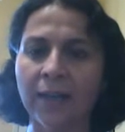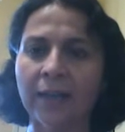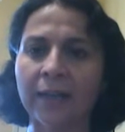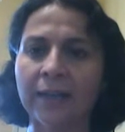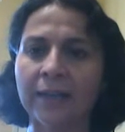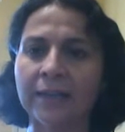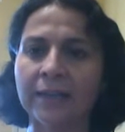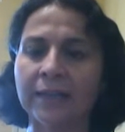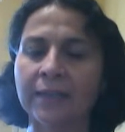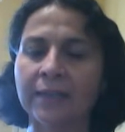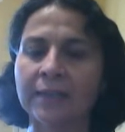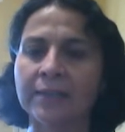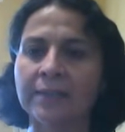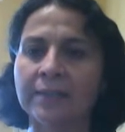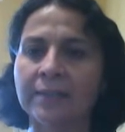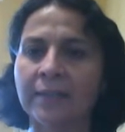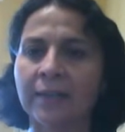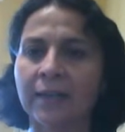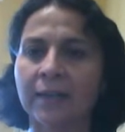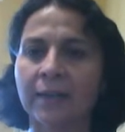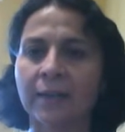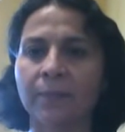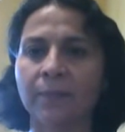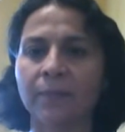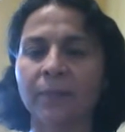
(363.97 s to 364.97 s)
And
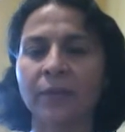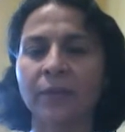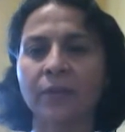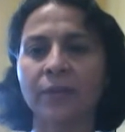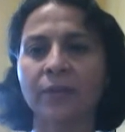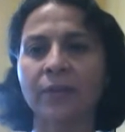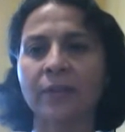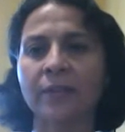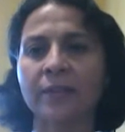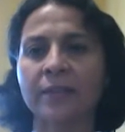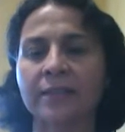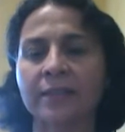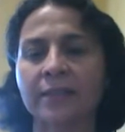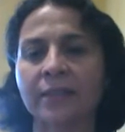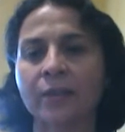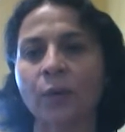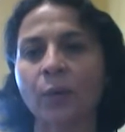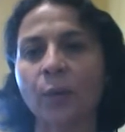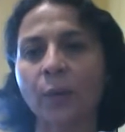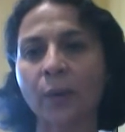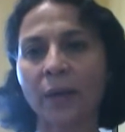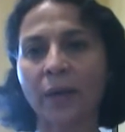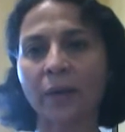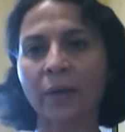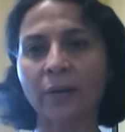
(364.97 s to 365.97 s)
there is an
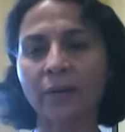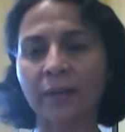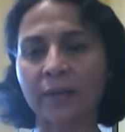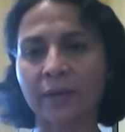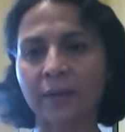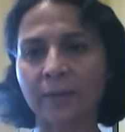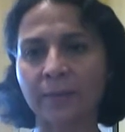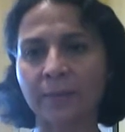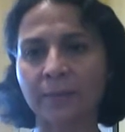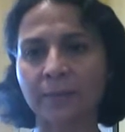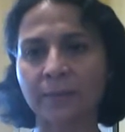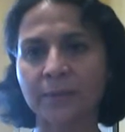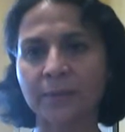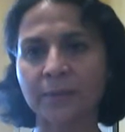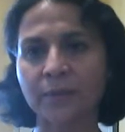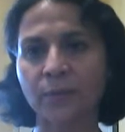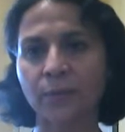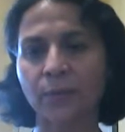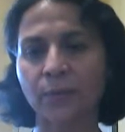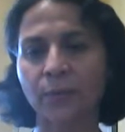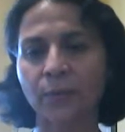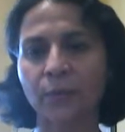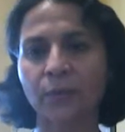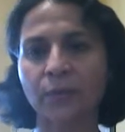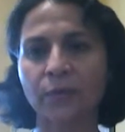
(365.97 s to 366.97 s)
aquarium,
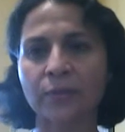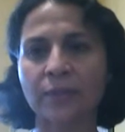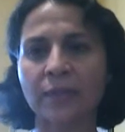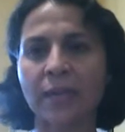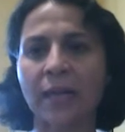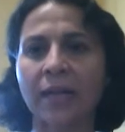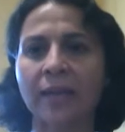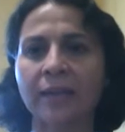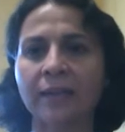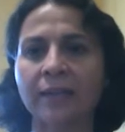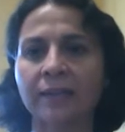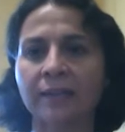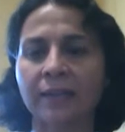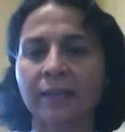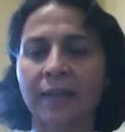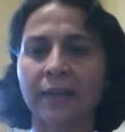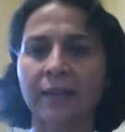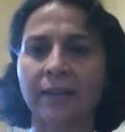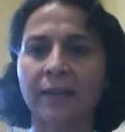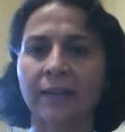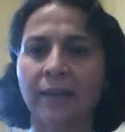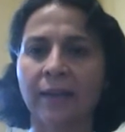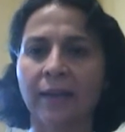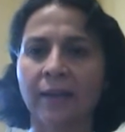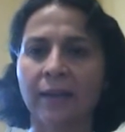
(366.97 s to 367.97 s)
so there's kind of
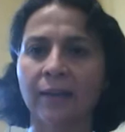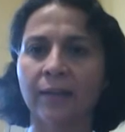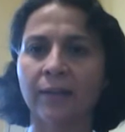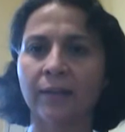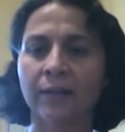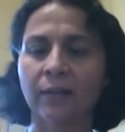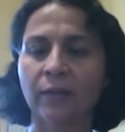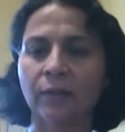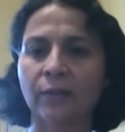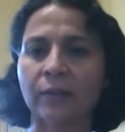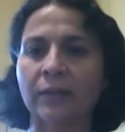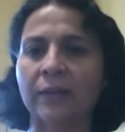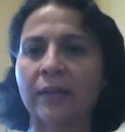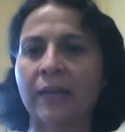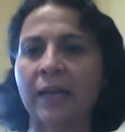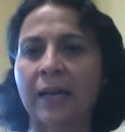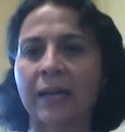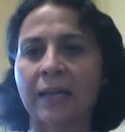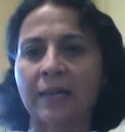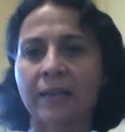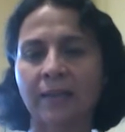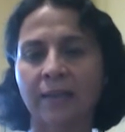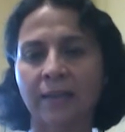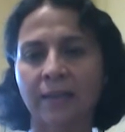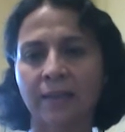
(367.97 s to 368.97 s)
like, the
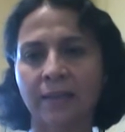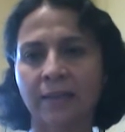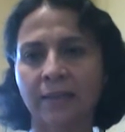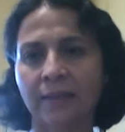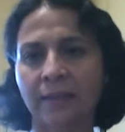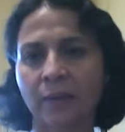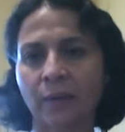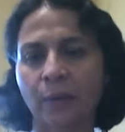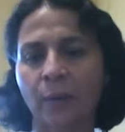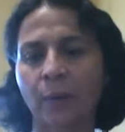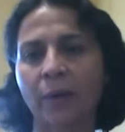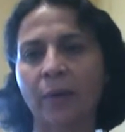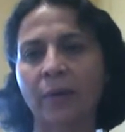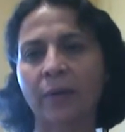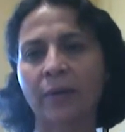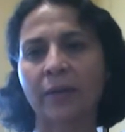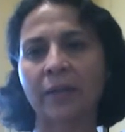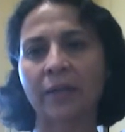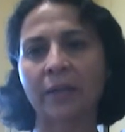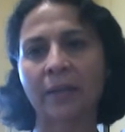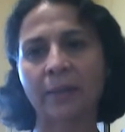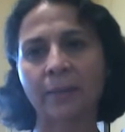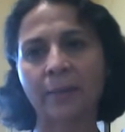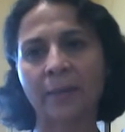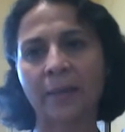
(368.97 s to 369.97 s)
light hitting the
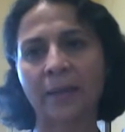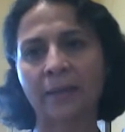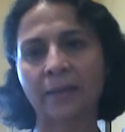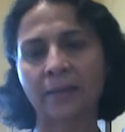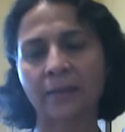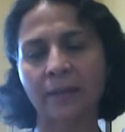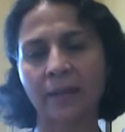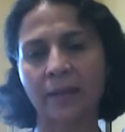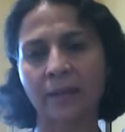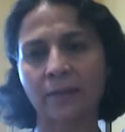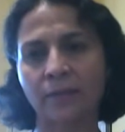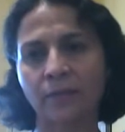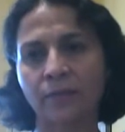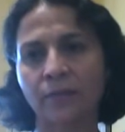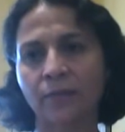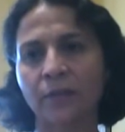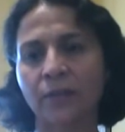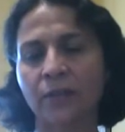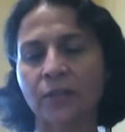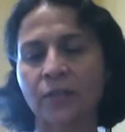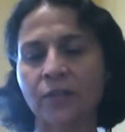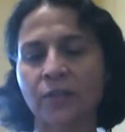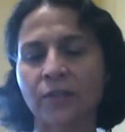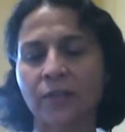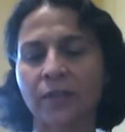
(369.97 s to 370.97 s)
aquarium and the
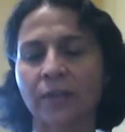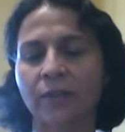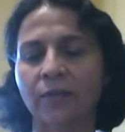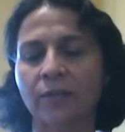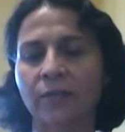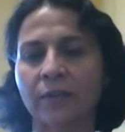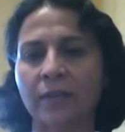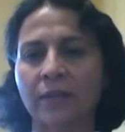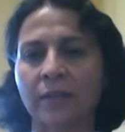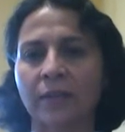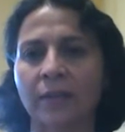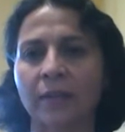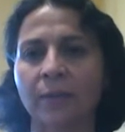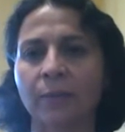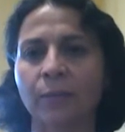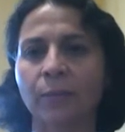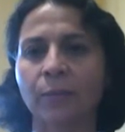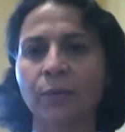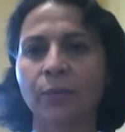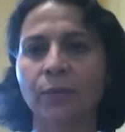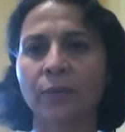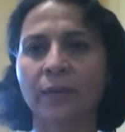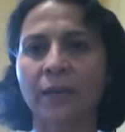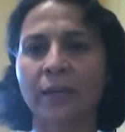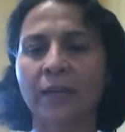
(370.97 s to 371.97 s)
fish and everything
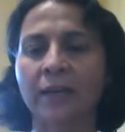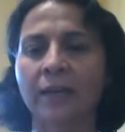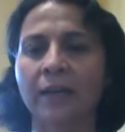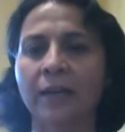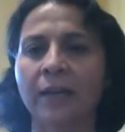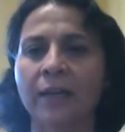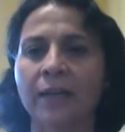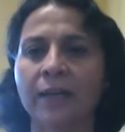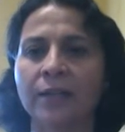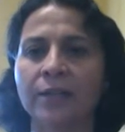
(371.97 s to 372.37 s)
moving.